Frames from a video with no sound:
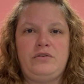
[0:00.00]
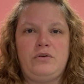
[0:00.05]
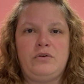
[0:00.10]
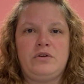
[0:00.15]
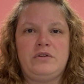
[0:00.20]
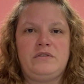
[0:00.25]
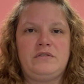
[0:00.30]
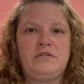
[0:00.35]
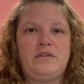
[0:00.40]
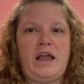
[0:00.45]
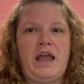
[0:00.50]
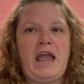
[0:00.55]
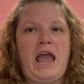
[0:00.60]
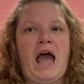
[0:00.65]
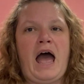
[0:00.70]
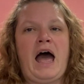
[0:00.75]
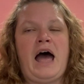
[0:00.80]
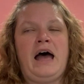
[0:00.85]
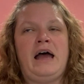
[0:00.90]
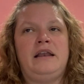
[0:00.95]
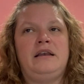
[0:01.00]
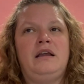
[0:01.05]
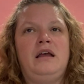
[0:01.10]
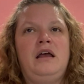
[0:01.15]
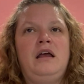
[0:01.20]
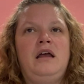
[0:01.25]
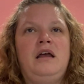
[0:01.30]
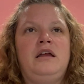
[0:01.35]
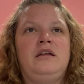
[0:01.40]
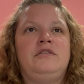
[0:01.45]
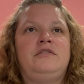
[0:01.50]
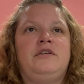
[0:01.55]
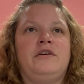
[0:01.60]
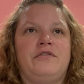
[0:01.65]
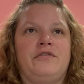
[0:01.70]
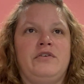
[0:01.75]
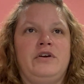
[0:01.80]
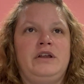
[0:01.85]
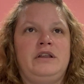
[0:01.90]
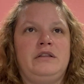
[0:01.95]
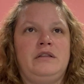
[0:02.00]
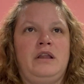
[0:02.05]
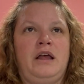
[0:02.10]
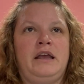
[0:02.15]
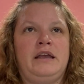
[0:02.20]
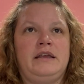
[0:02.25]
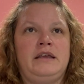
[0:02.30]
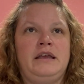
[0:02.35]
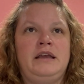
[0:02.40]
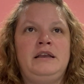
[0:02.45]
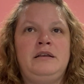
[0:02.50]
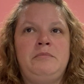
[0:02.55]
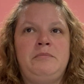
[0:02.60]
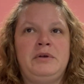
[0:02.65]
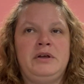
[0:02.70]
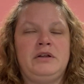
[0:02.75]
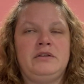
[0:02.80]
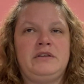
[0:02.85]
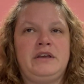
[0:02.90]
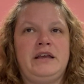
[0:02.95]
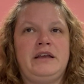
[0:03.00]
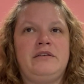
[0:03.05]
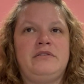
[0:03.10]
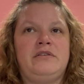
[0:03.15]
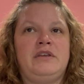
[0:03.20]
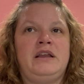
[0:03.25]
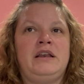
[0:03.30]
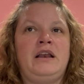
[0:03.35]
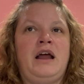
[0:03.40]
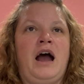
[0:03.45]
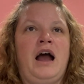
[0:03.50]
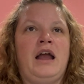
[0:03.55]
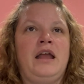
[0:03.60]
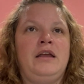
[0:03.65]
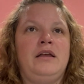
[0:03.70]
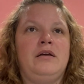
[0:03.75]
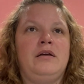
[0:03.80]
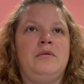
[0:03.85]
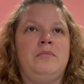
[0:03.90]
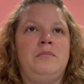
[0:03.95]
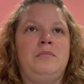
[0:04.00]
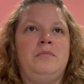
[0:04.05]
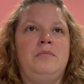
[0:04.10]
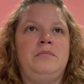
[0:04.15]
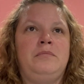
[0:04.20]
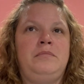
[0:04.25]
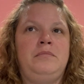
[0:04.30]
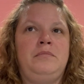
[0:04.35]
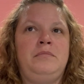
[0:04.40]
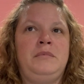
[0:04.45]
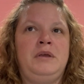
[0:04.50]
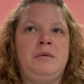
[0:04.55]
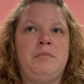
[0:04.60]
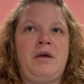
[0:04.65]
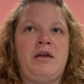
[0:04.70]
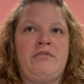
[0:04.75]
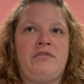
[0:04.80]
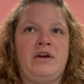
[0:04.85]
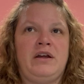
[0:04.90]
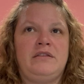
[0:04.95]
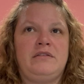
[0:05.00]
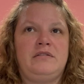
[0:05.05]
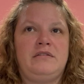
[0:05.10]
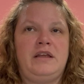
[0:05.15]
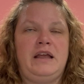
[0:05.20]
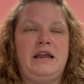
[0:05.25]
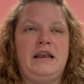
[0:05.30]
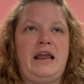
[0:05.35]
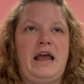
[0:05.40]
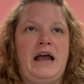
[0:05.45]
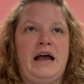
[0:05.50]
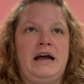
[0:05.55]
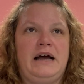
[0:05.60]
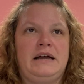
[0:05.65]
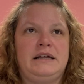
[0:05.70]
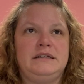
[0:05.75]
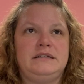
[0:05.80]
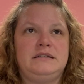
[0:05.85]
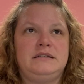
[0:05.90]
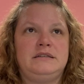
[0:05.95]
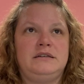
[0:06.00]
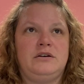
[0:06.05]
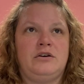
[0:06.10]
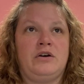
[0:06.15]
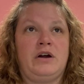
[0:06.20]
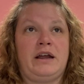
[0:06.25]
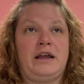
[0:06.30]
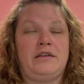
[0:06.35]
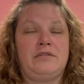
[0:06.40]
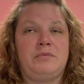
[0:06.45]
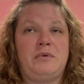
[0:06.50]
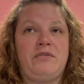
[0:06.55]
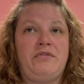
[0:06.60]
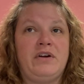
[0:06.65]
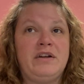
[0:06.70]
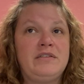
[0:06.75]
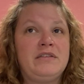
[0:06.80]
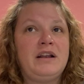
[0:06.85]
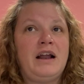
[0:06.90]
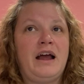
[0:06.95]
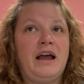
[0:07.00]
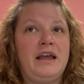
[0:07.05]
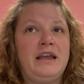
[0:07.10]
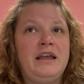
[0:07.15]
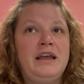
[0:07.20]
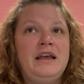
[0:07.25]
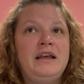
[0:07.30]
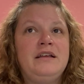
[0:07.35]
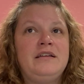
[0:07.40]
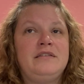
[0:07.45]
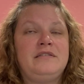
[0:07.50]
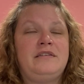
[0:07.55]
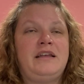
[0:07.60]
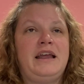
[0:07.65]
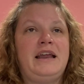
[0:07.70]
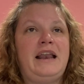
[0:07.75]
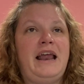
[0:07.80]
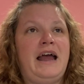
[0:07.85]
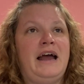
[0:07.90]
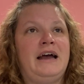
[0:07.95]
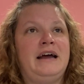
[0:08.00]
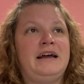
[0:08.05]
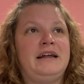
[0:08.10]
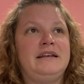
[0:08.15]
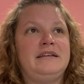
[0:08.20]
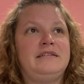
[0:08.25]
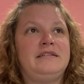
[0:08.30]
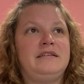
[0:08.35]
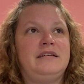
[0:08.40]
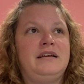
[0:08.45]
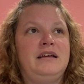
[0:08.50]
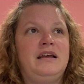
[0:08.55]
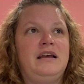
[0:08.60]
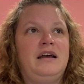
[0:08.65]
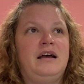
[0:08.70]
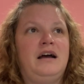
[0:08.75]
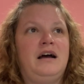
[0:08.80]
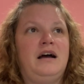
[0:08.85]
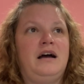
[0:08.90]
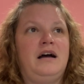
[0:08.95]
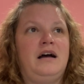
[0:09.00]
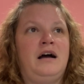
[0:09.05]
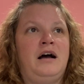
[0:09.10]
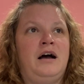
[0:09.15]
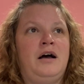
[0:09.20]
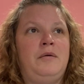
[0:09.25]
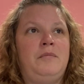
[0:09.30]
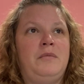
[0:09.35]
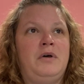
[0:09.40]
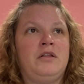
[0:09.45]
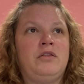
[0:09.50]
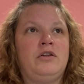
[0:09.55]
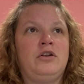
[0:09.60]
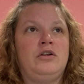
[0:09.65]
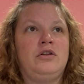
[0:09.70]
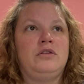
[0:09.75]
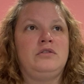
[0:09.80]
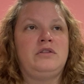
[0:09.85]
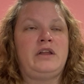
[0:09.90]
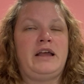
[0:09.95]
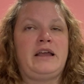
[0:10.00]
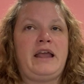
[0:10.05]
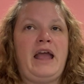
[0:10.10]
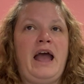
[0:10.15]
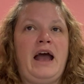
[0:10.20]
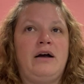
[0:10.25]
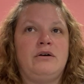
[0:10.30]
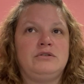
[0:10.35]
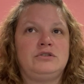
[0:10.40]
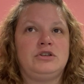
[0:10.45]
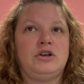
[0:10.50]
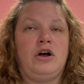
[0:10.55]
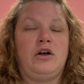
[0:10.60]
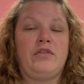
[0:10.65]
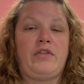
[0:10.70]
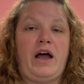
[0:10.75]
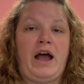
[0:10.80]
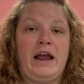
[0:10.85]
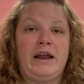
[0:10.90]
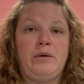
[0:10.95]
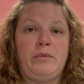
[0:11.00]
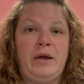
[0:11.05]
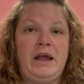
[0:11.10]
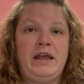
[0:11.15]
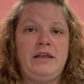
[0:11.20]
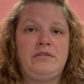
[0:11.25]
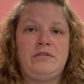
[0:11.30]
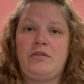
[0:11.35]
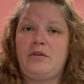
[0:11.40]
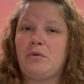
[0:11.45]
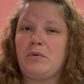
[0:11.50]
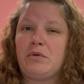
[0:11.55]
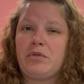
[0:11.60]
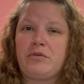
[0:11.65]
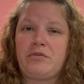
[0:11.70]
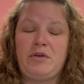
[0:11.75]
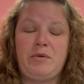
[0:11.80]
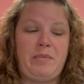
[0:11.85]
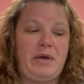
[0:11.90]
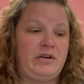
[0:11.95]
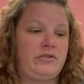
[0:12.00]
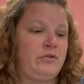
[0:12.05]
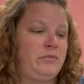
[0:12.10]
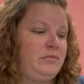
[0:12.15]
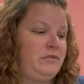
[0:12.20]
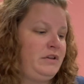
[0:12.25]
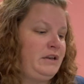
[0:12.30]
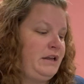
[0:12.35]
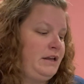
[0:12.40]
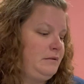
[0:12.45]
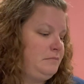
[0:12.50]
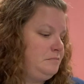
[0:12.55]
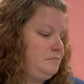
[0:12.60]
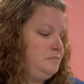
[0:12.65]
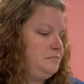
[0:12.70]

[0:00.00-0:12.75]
you could stay at, different like inn buildings, and me and my friends stayed at, or I guess my friends and I stayed at a little like house called the Hideaway. So there were 3 bedrooms in it.